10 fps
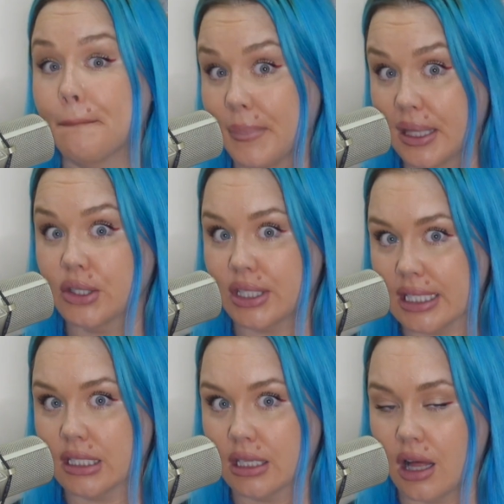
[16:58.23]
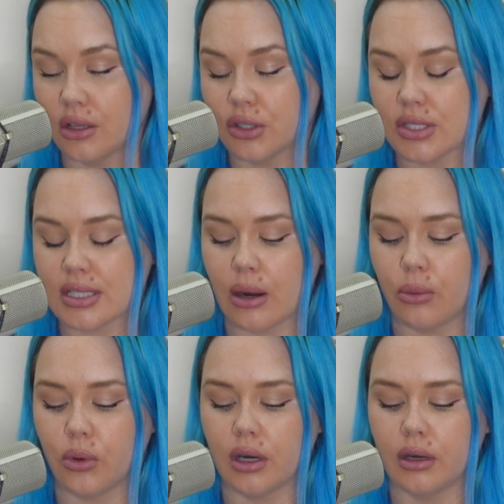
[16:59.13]
billion that
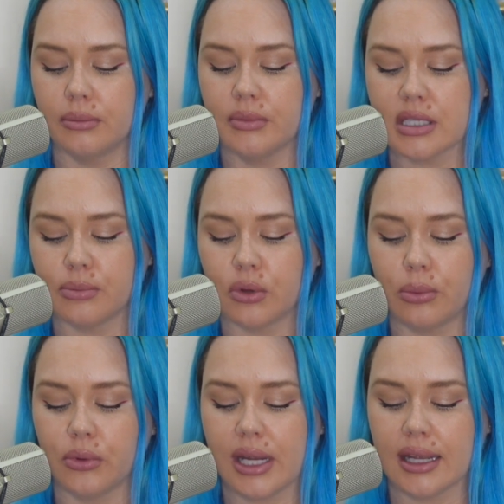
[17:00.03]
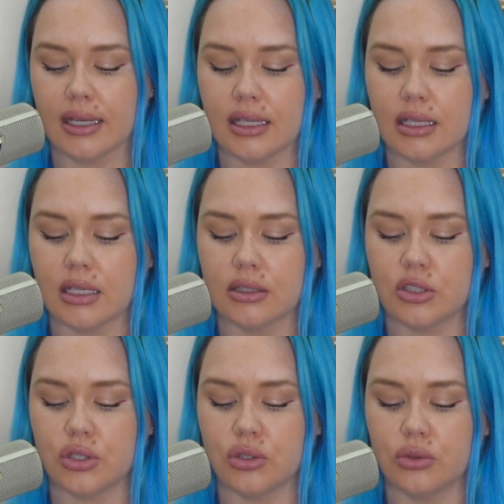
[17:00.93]
were misappropriated
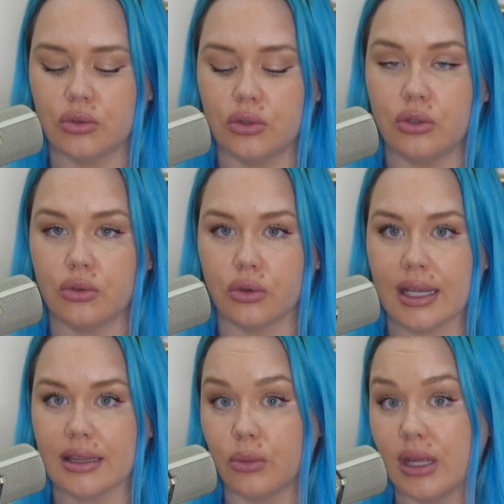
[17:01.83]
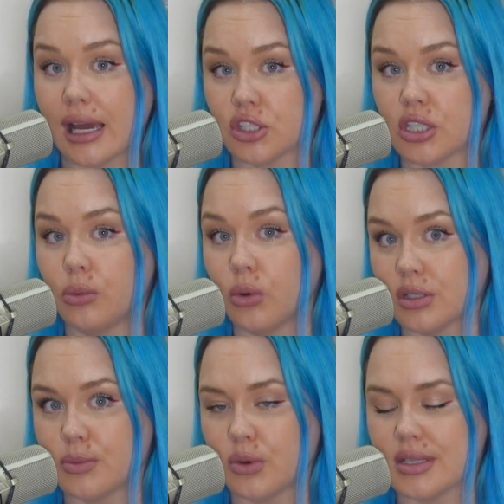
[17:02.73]
to Ukraine that we actually weren't
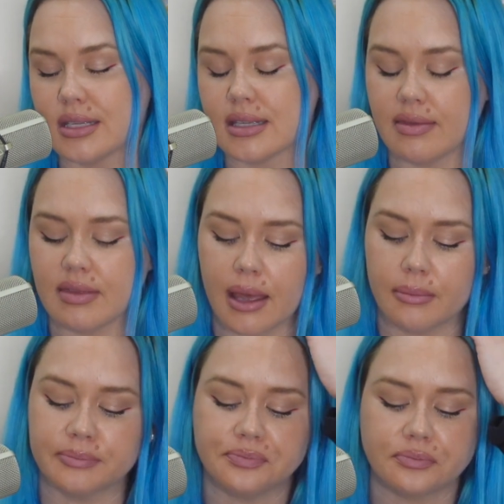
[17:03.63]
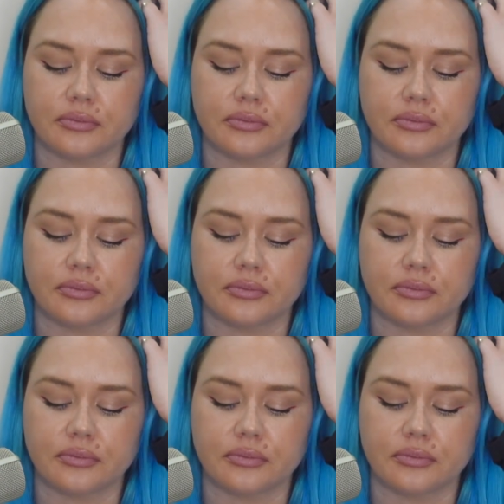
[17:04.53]
supposed to send them.